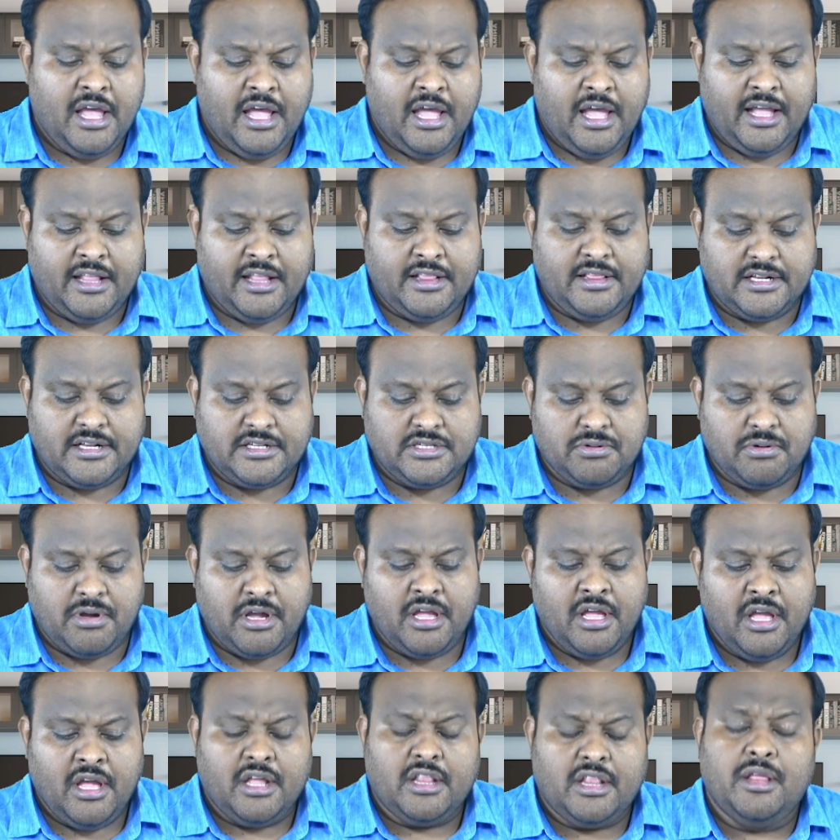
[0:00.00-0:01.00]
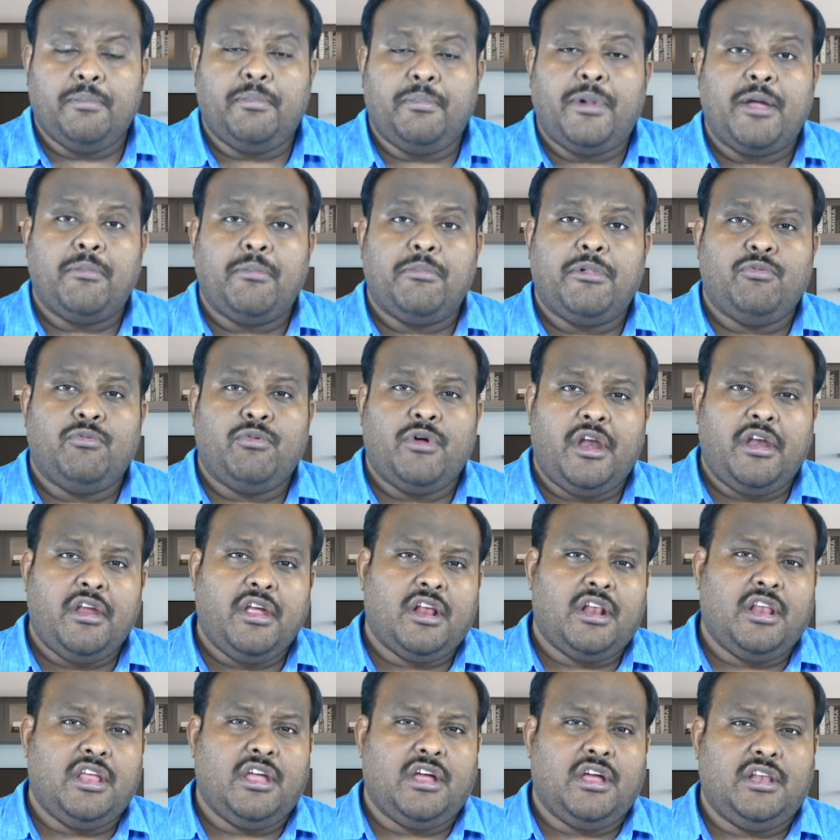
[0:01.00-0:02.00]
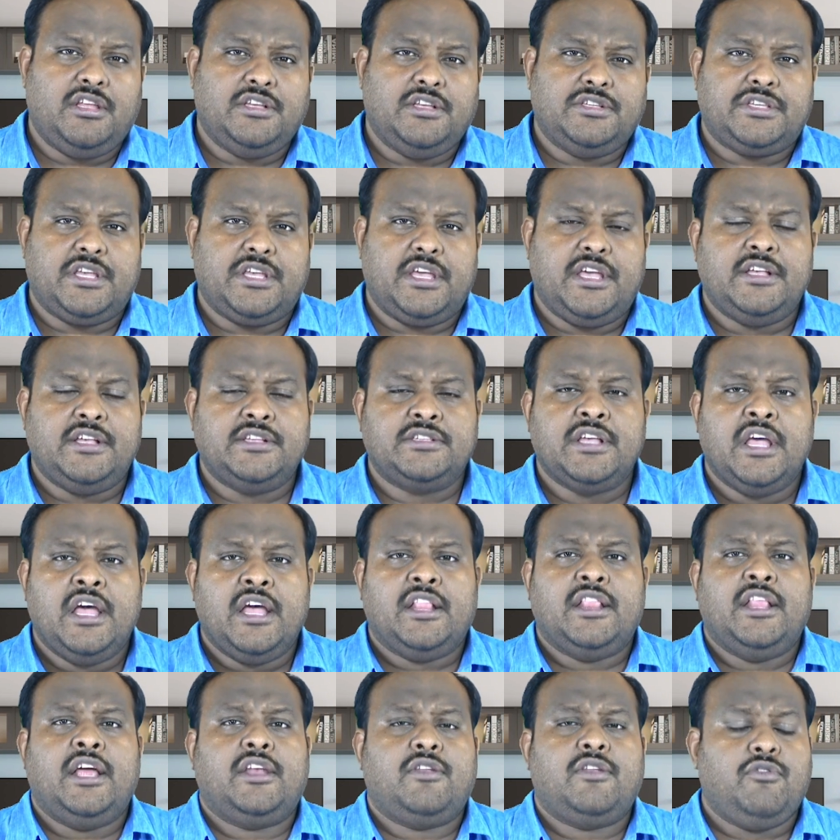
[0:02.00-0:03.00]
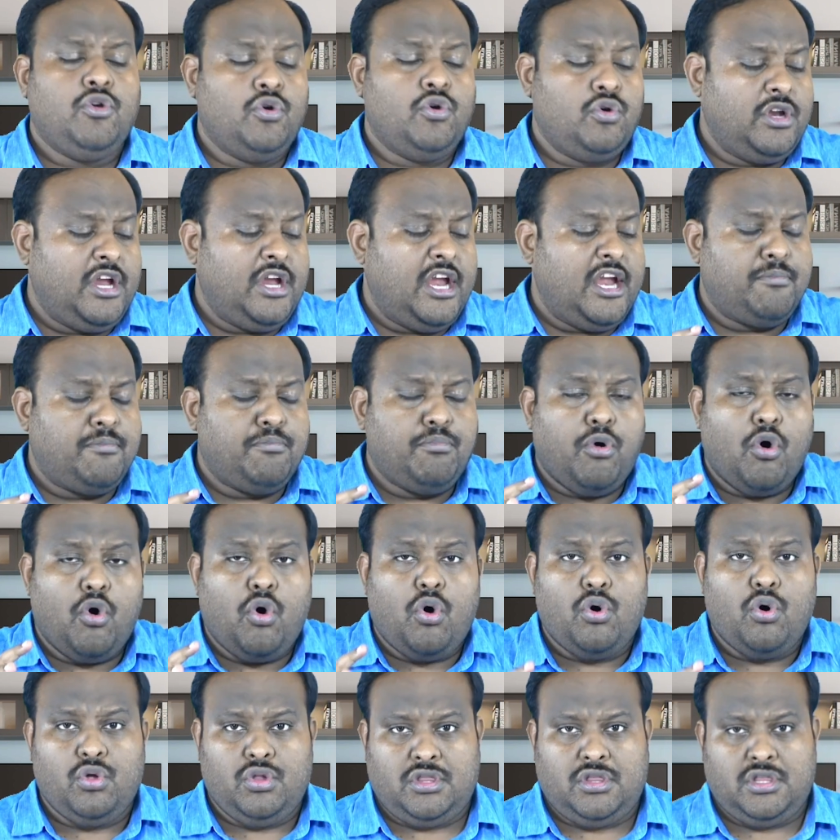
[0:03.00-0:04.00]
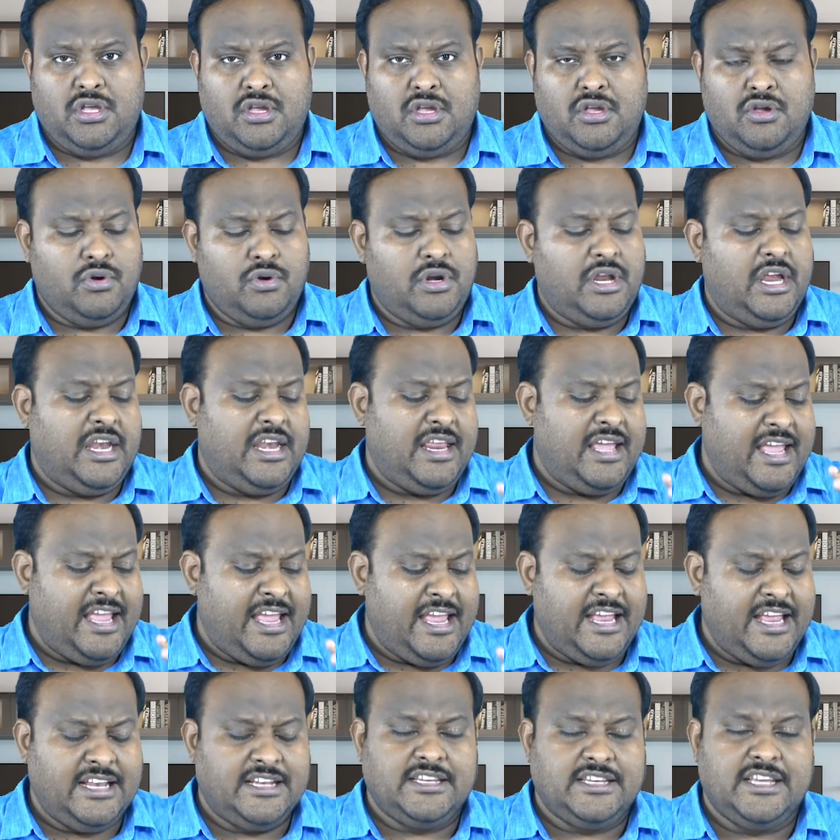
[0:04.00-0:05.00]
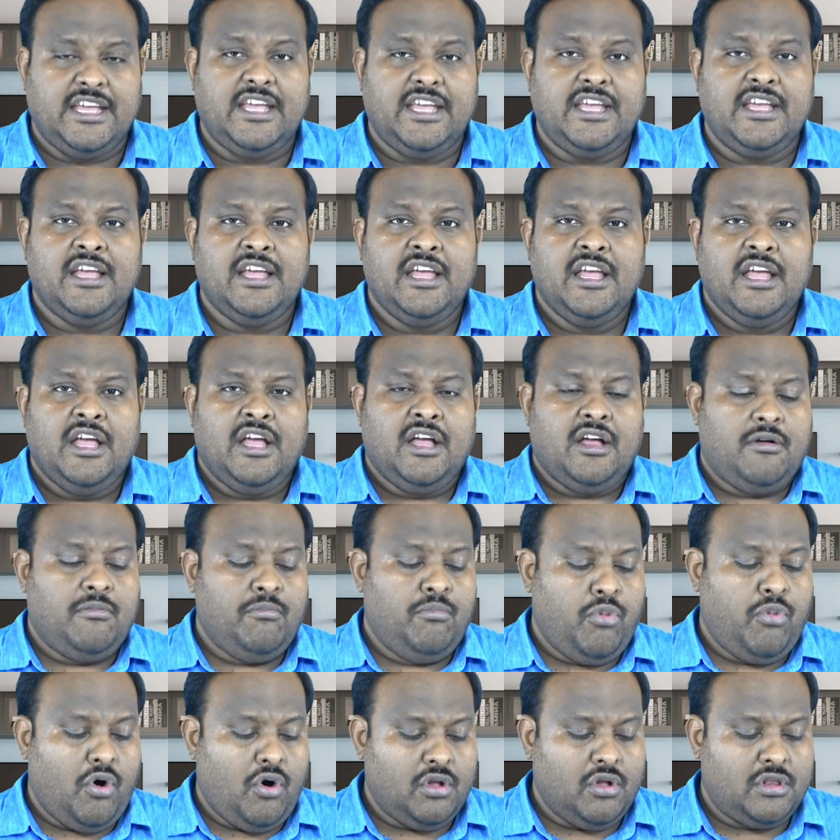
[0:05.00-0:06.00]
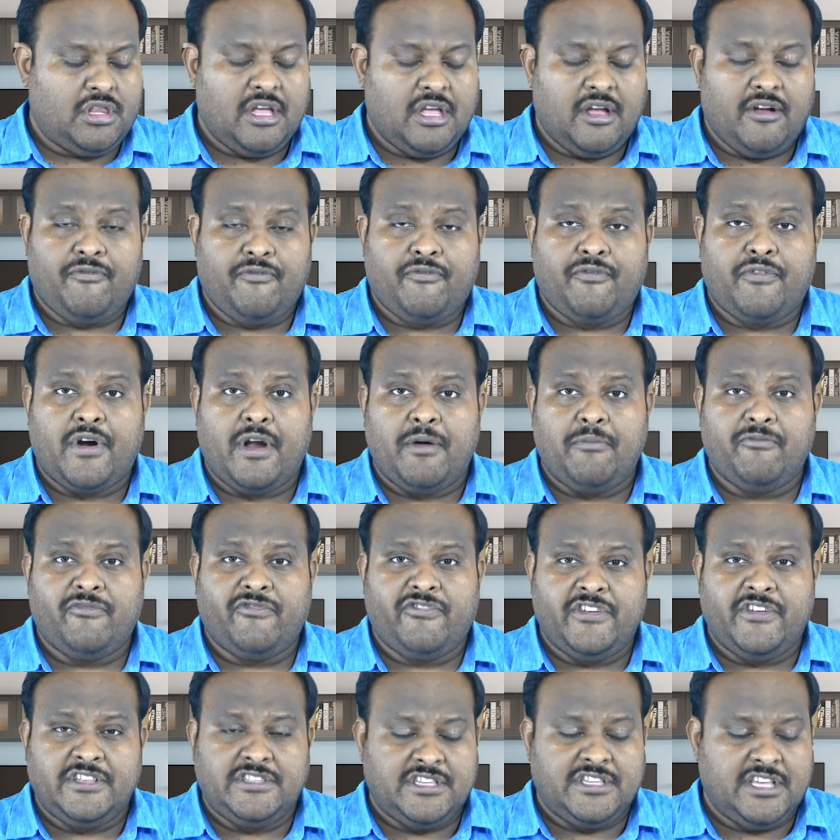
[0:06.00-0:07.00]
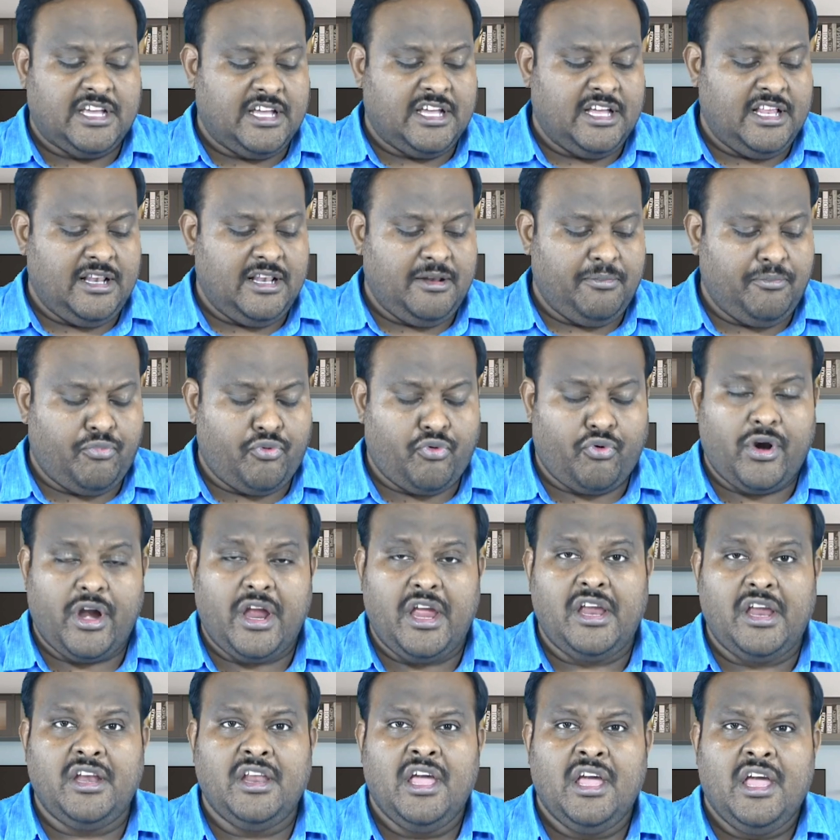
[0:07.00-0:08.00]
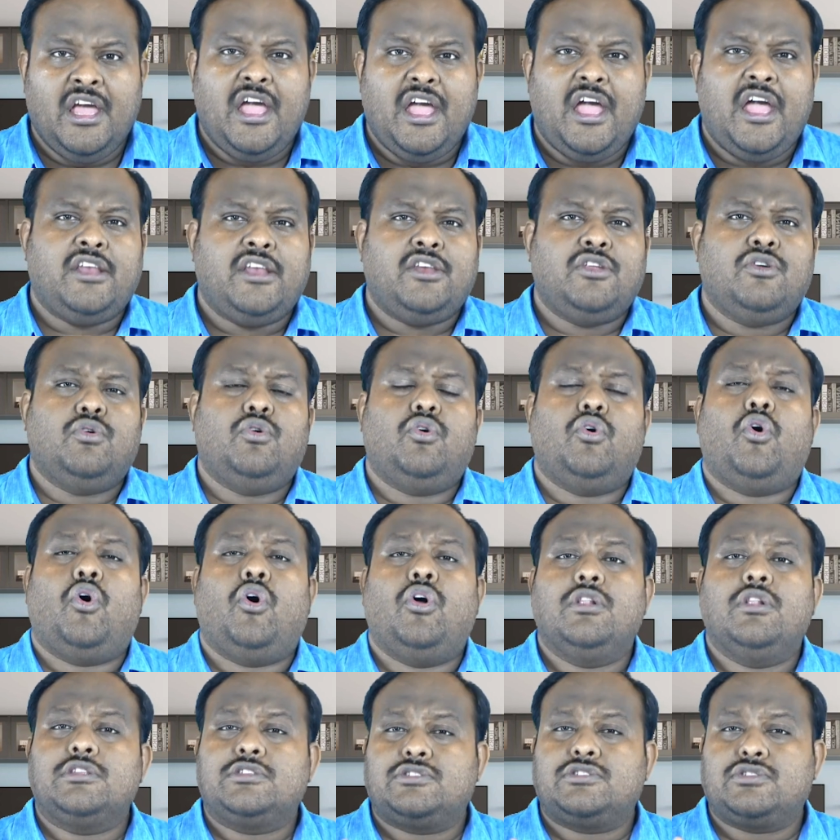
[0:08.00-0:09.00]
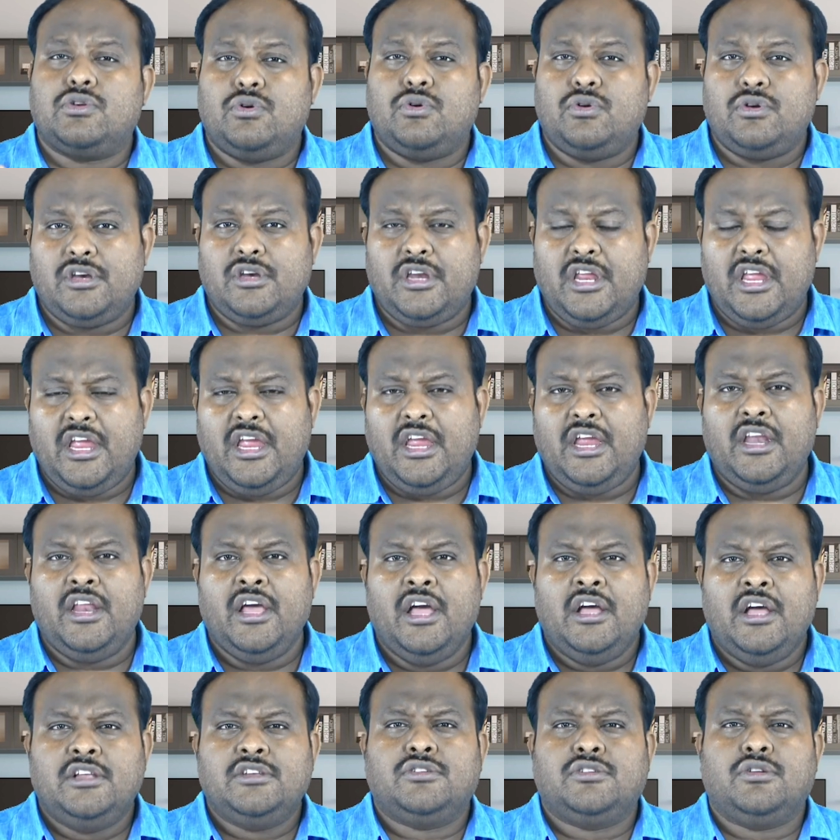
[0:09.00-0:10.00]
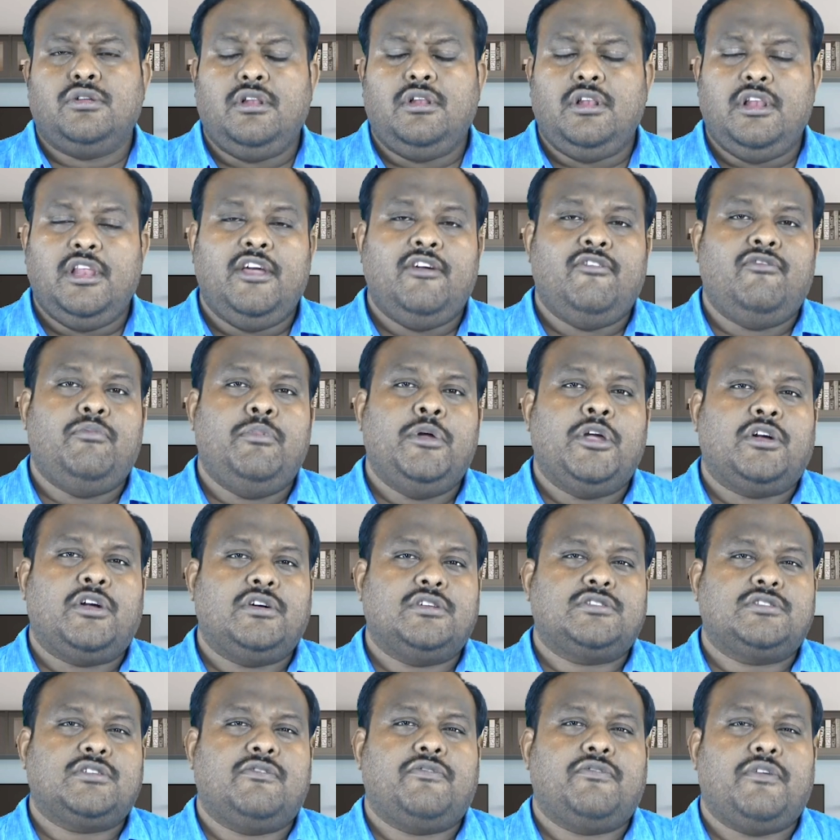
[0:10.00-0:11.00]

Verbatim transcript: And that's why the Bible very clearly says that you need both. You need eating both from physical bread and you also need to live because of